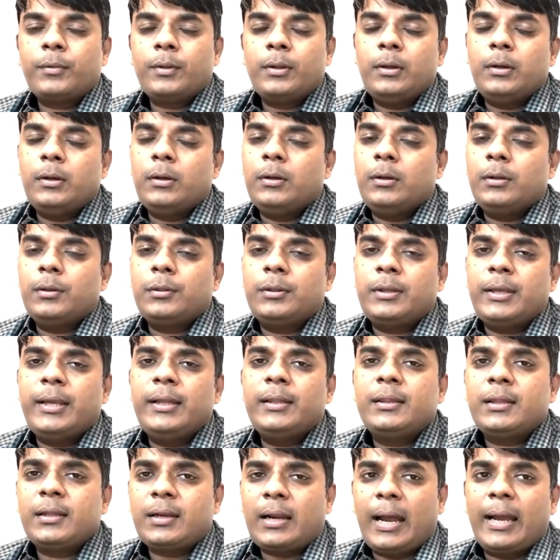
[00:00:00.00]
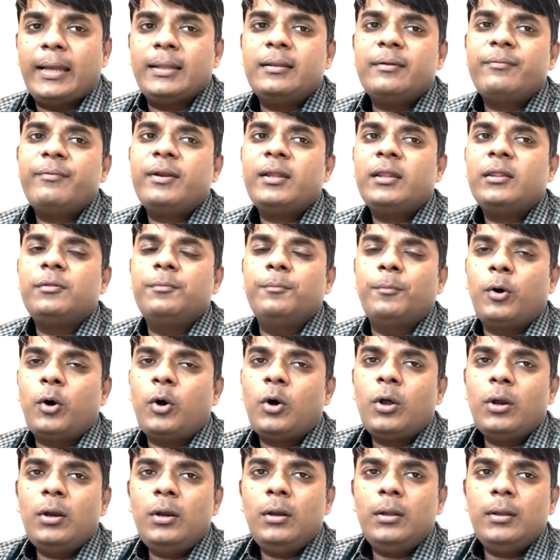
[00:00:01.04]
of states are either very
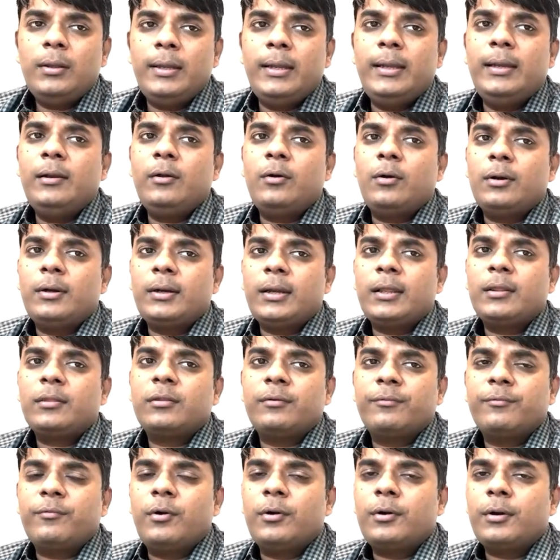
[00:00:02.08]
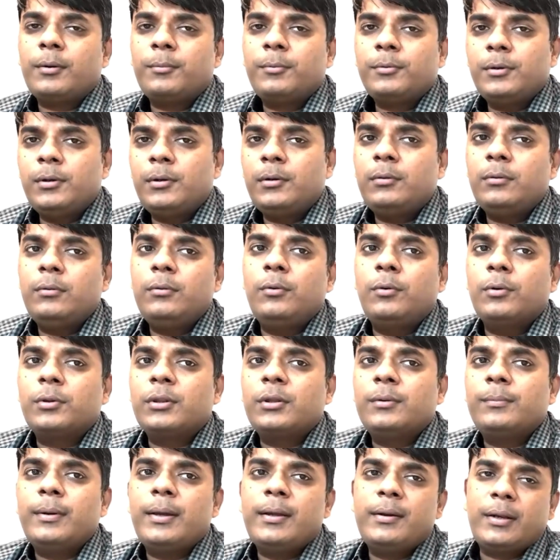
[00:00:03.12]
small in context of contribution to Lok
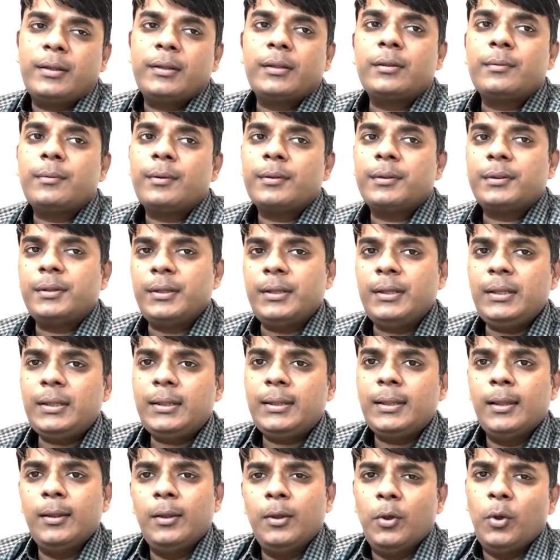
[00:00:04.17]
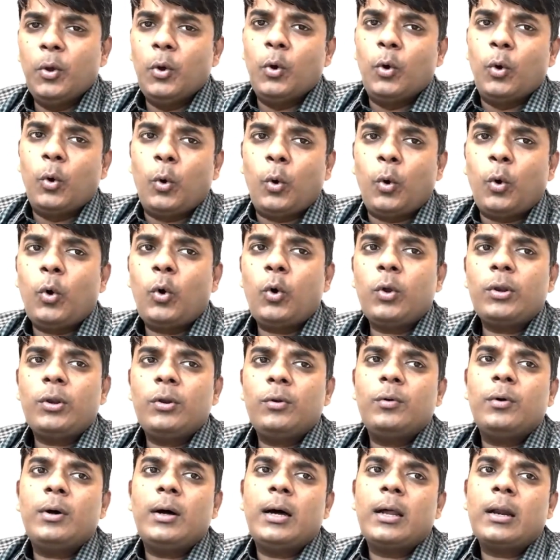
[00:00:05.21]
Sabha and Rajya Sabha seats, or
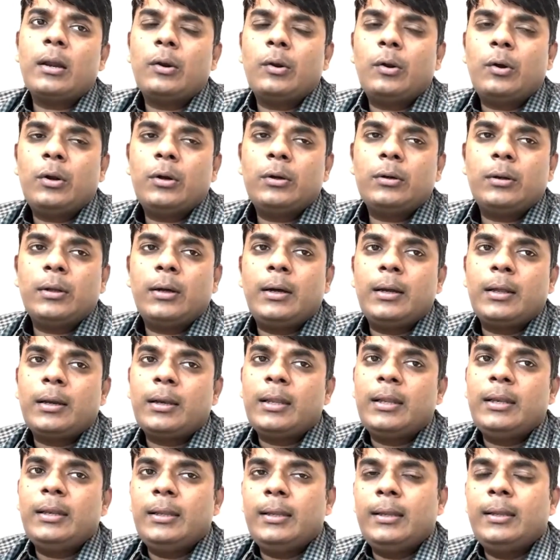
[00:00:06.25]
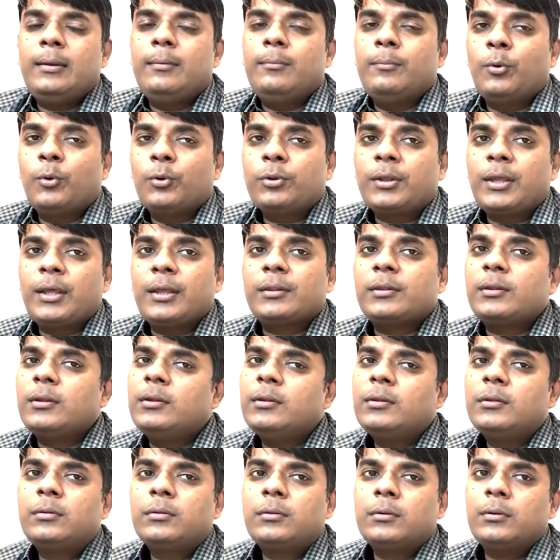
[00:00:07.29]
are not, are in most
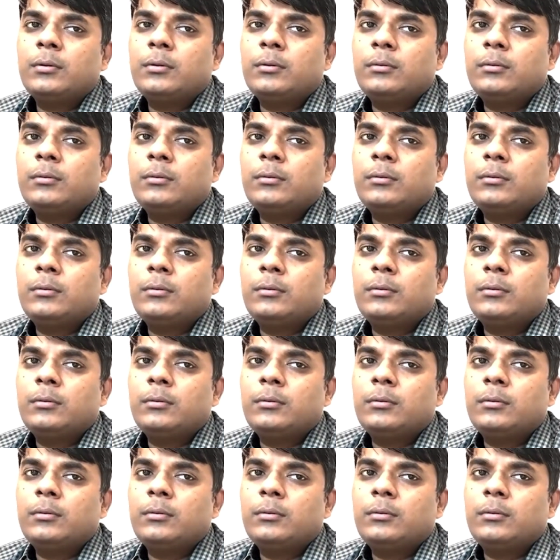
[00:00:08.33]
cases